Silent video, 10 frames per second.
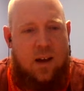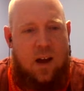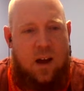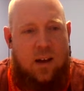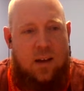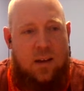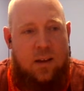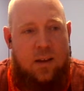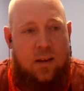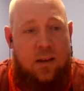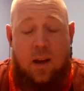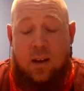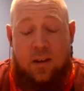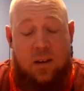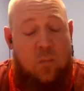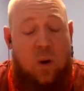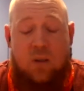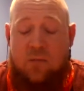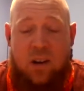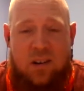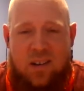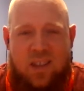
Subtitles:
I need more of her.